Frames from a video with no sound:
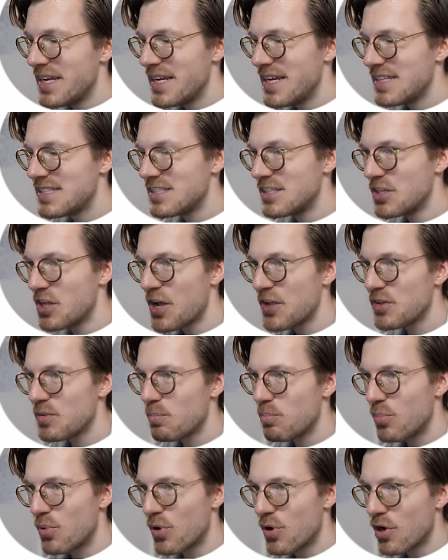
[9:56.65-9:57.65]
It's
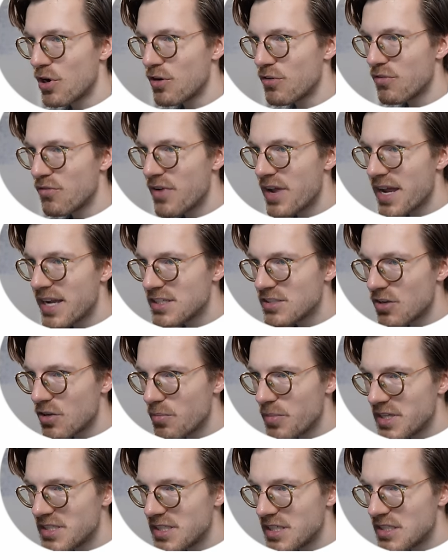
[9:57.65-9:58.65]
not perfect, so
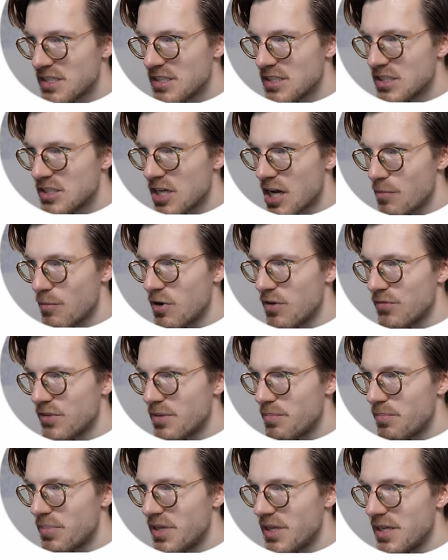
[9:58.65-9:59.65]
it misses some of
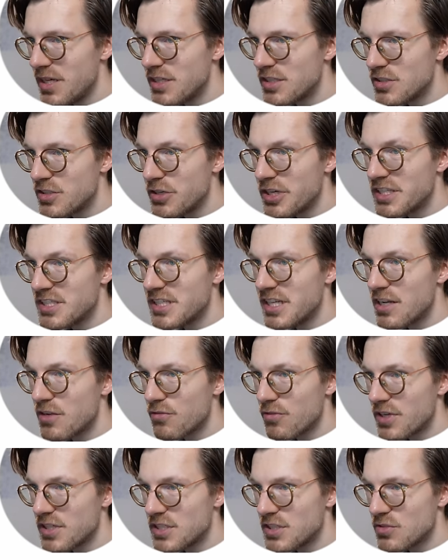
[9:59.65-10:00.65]
the peaks. You can see
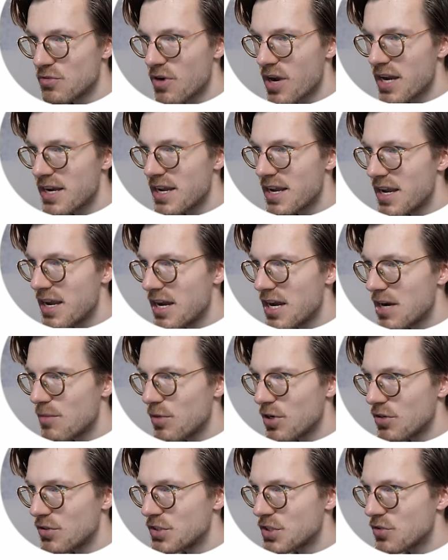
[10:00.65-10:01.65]
that, for instance, right here,
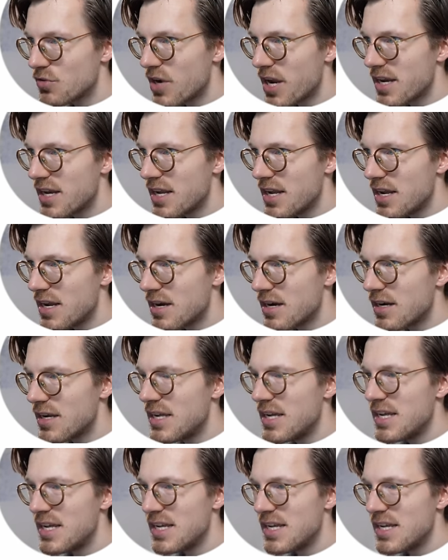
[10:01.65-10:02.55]
but also right here.